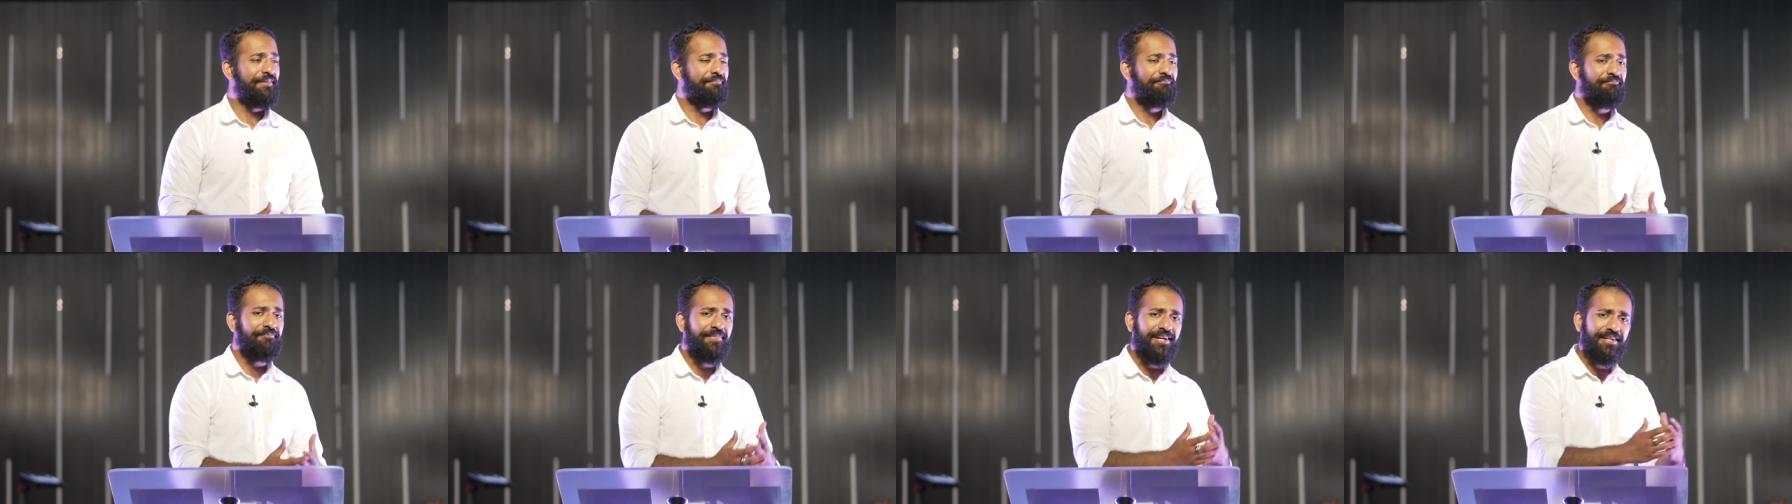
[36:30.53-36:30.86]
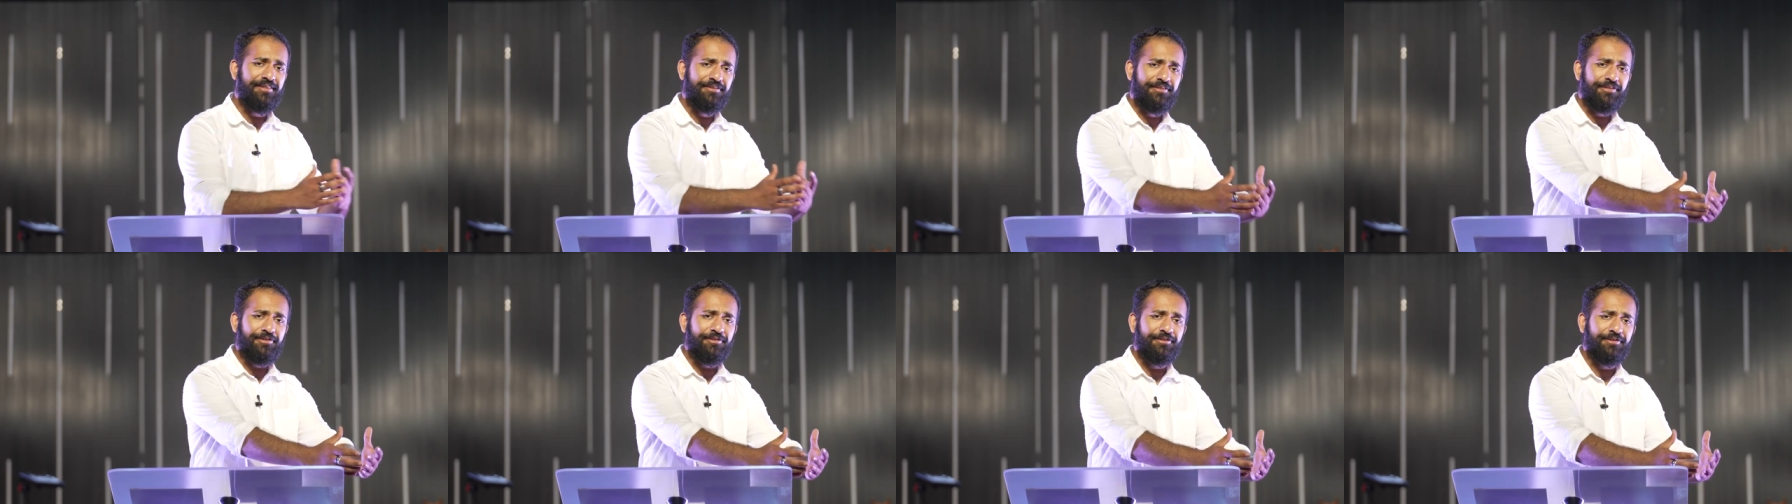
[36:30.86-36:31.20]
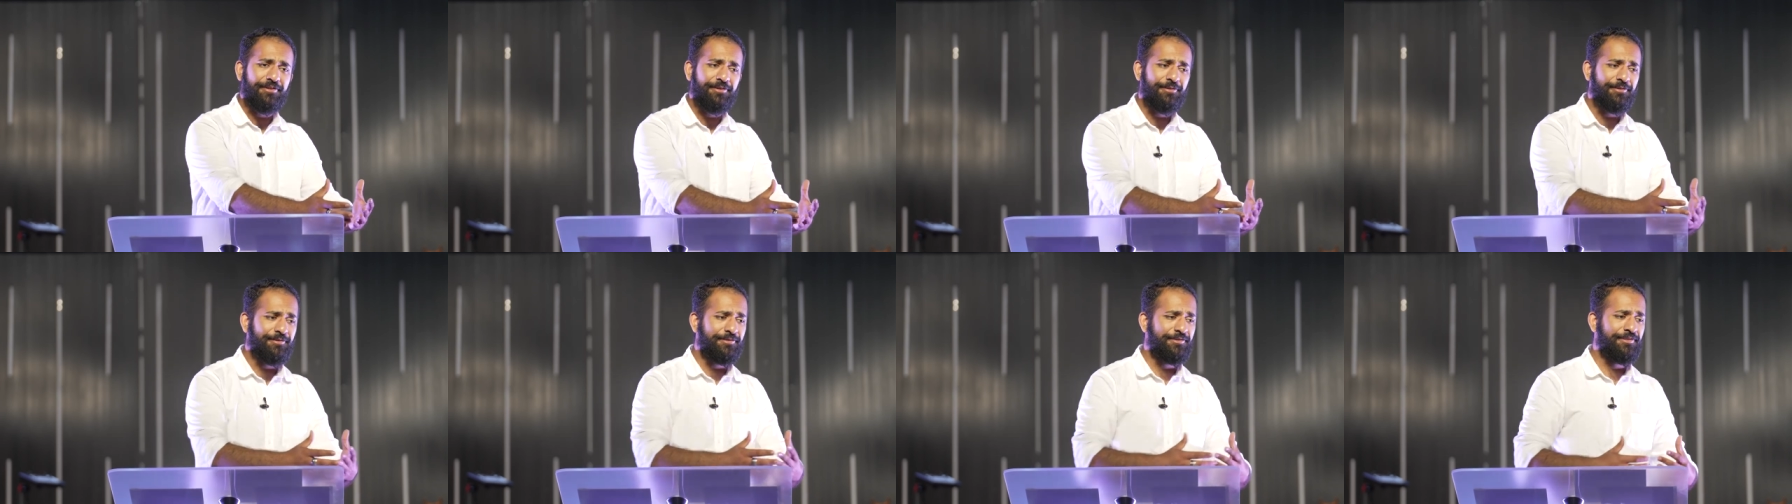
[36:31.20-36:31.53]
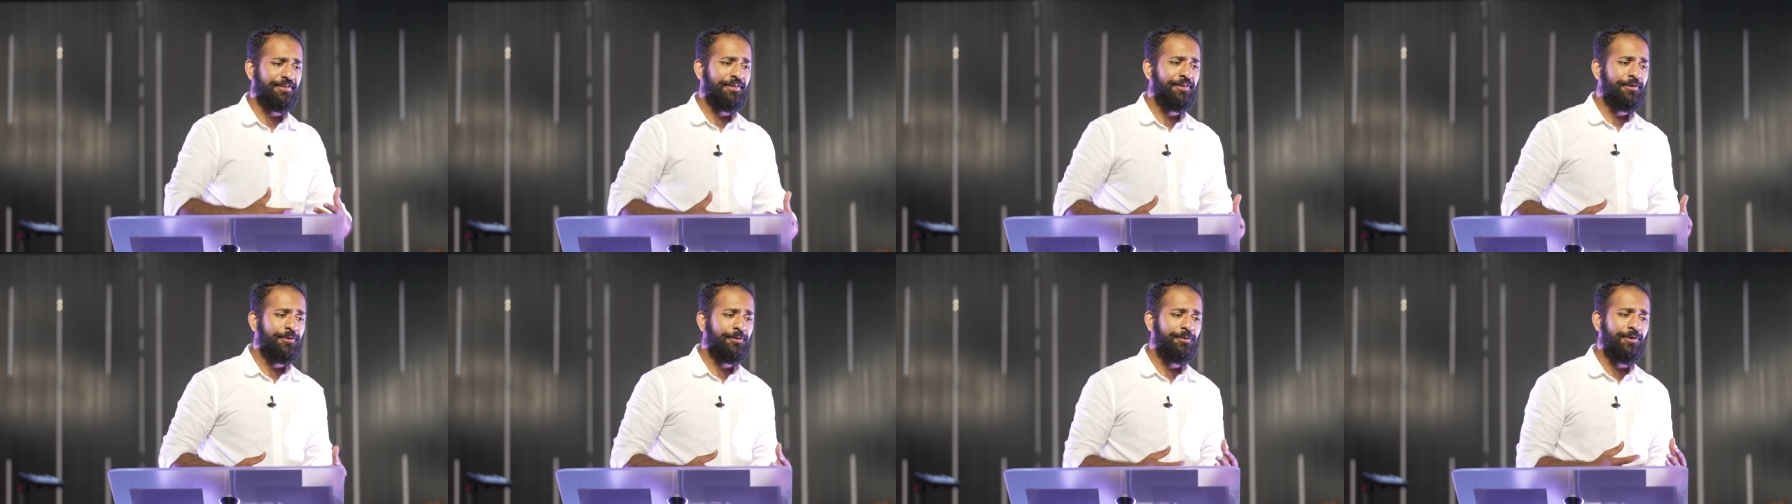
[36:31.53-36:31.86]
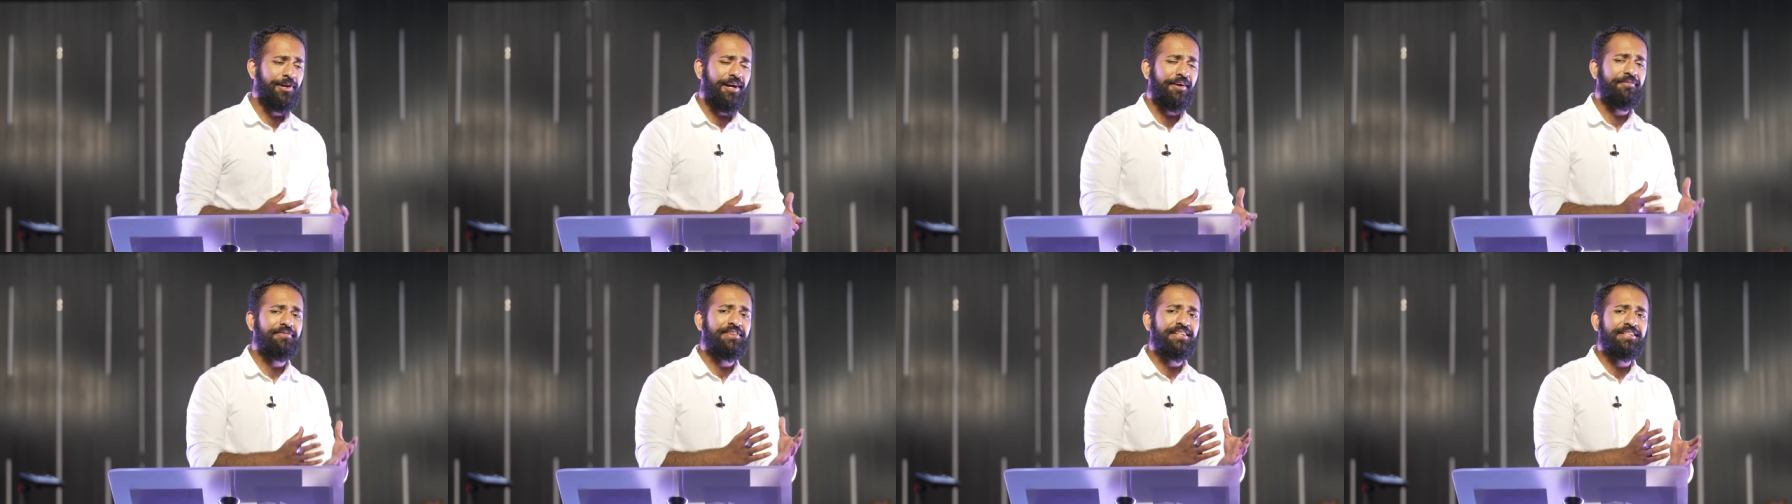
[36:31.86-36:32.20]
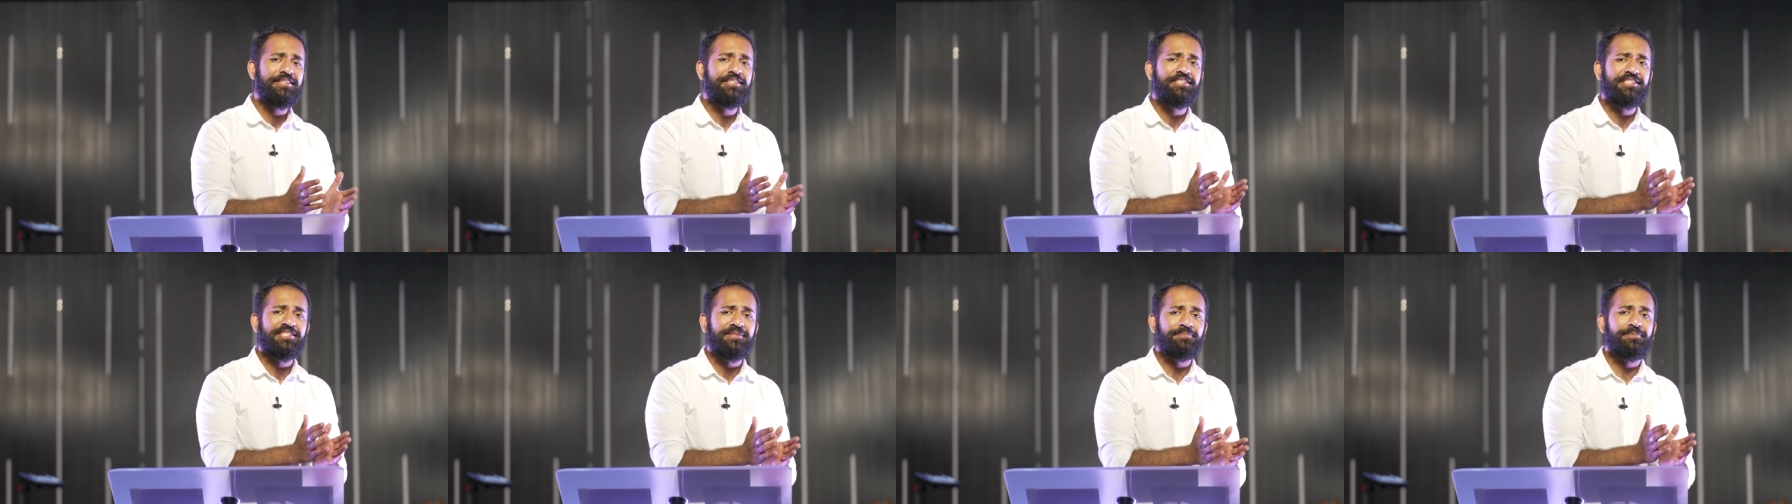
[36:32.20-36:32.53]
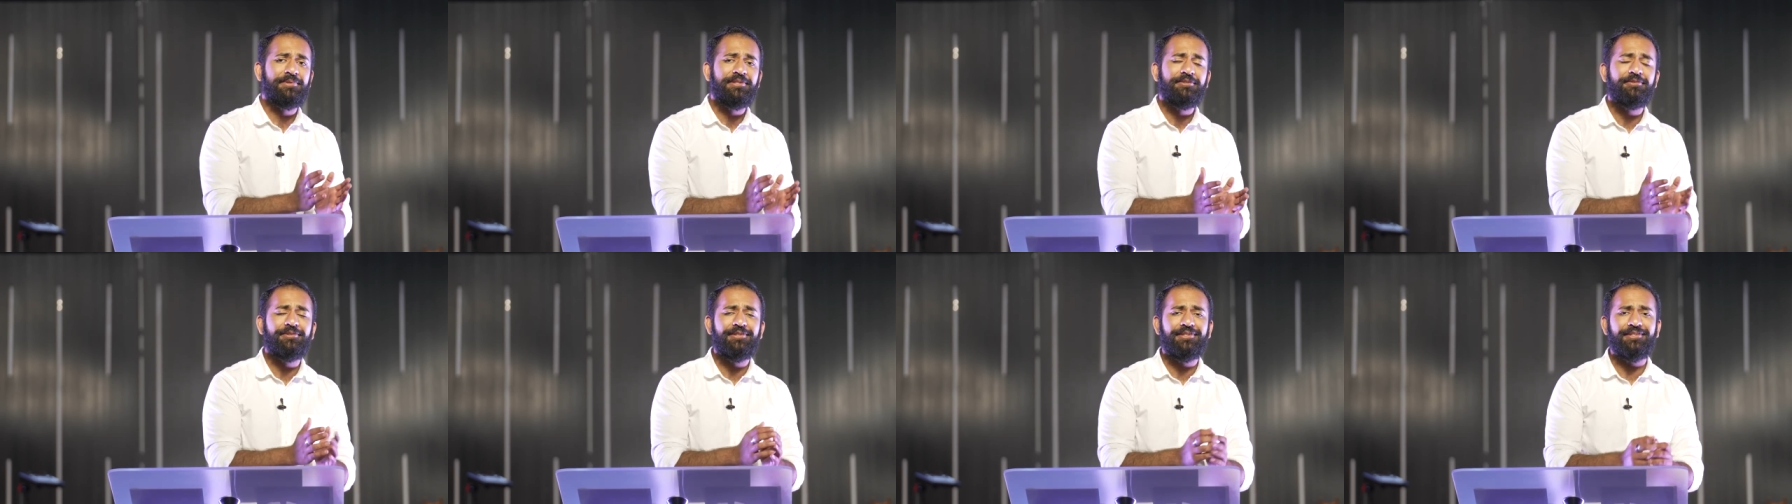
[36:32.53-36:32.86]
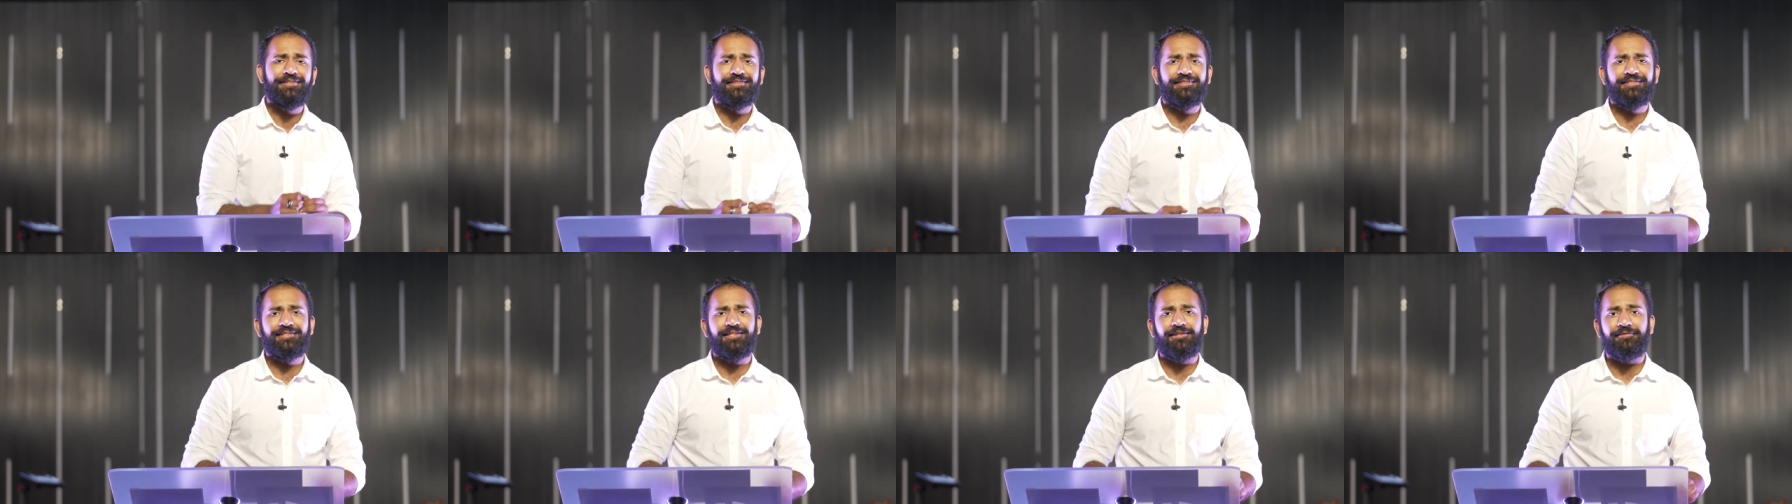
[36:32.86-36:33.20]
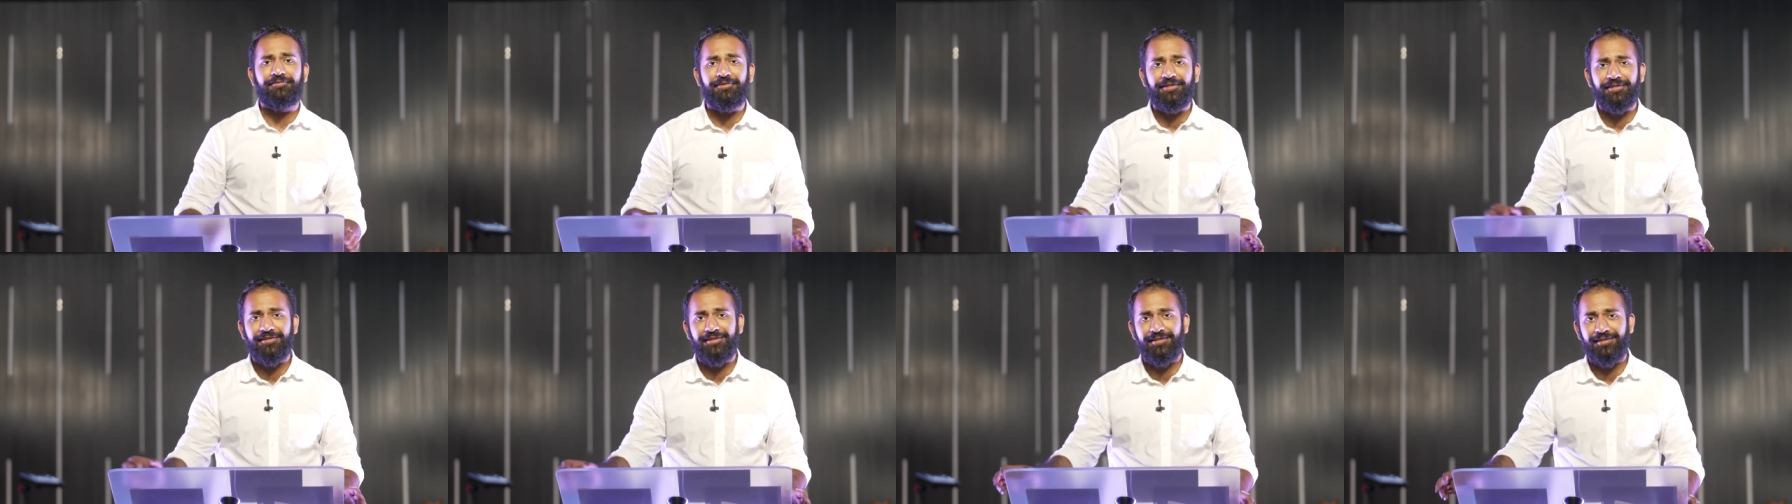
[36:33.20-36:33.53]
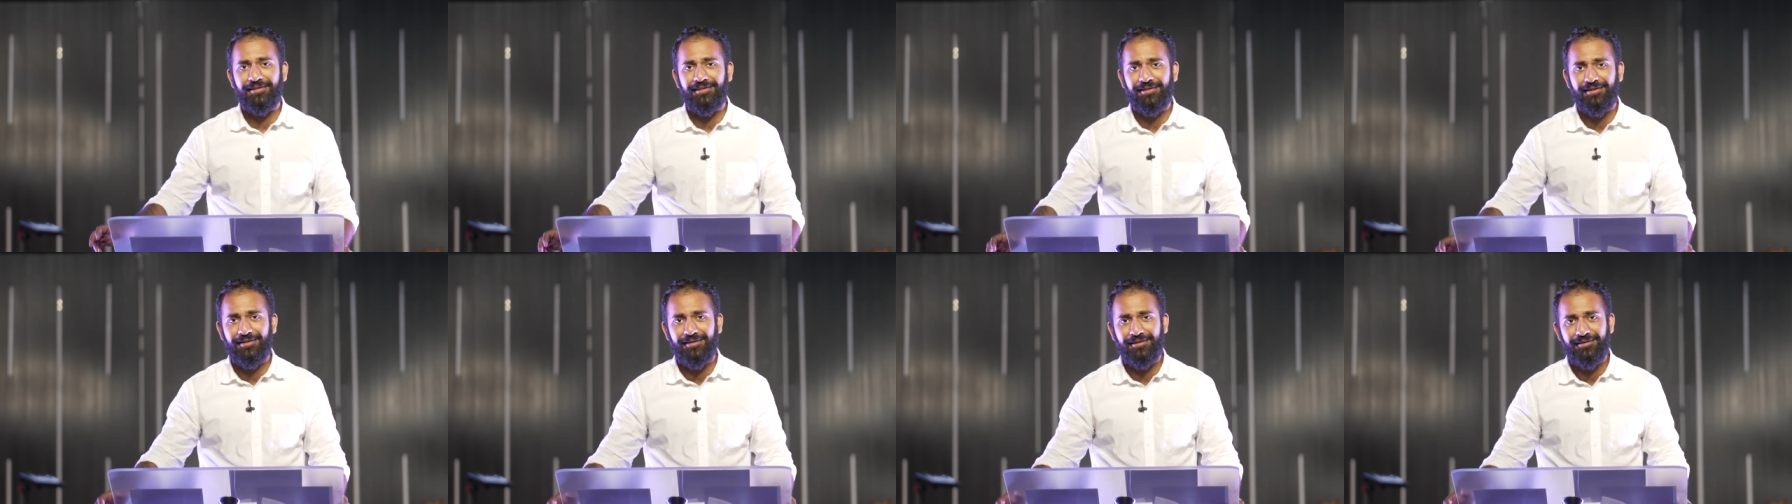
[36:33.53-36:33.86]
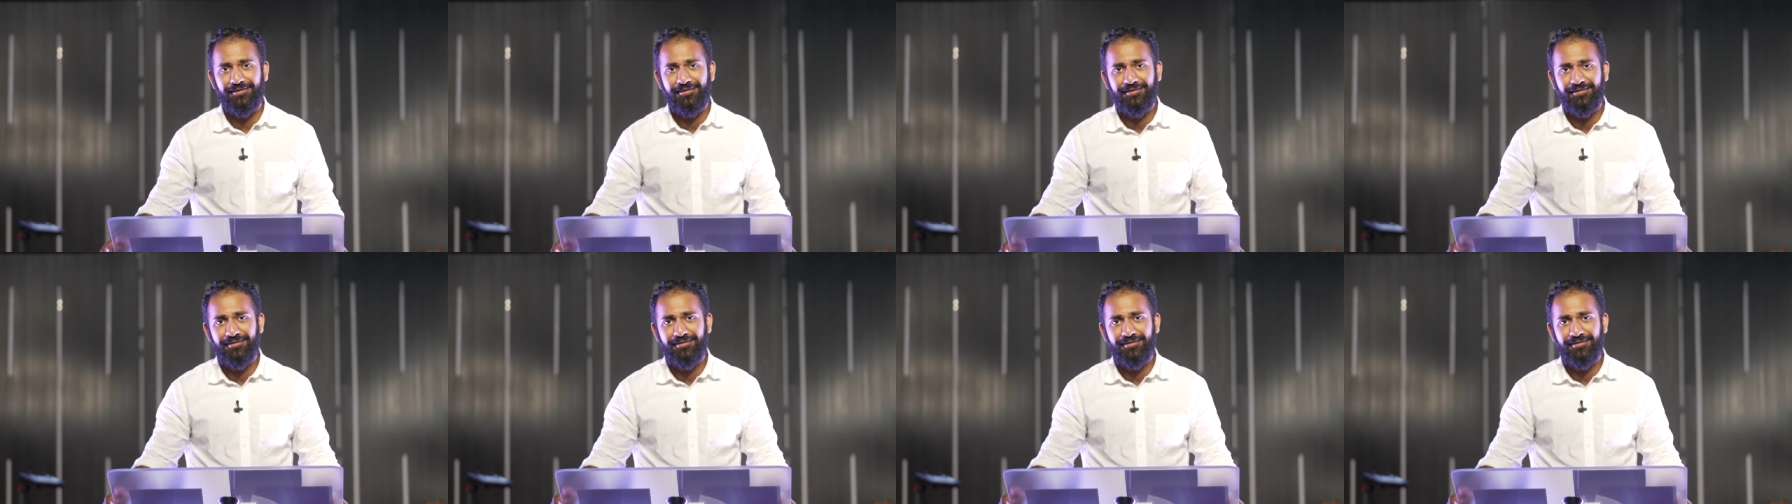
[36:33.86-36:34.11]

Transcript: mentor those who haven't experienced everything yet?